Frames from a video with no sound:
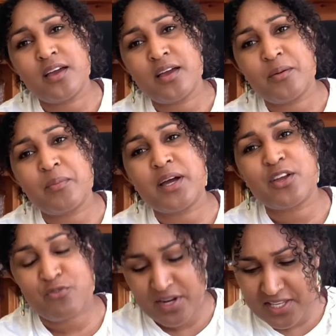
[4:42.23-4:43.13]
My
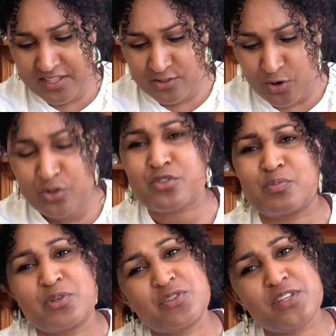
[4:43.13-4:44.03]
granny is an
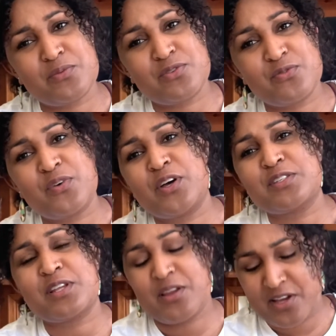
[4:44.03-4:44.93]
octopus. That was the first
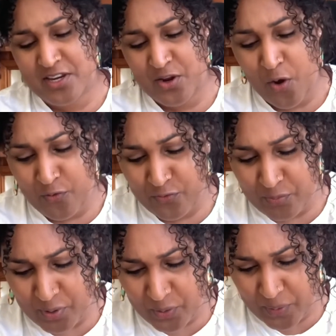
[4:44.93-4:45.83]
line of the
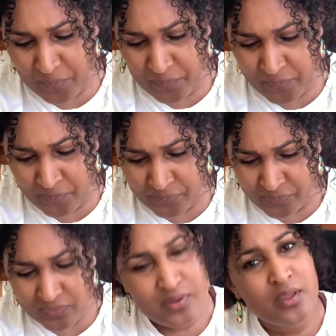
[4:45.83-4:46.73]
poem.
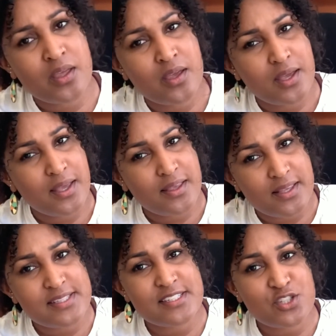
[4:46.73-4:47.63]
Is
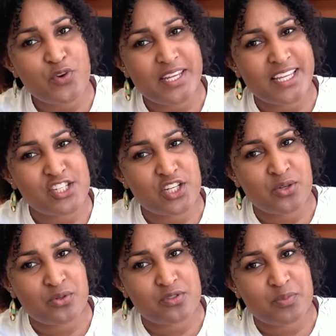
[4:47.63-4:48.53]
his granny actually an
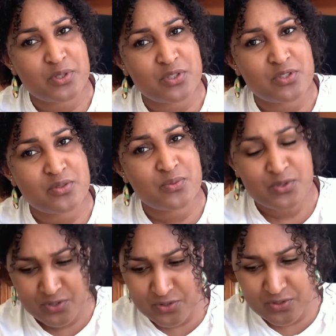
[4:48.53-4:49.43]
octopus? What do
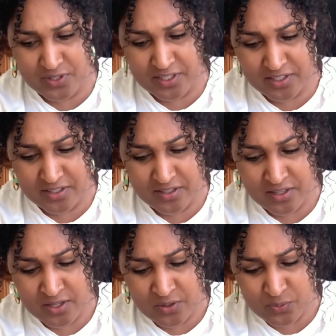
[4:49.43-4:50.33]
you think?
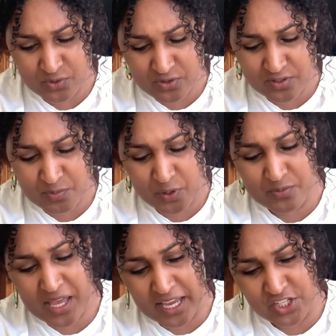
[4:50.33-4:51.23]
What do you think this poem's
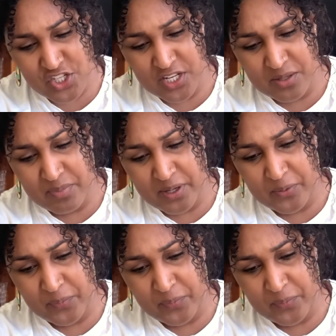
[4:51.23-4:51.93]
actually about?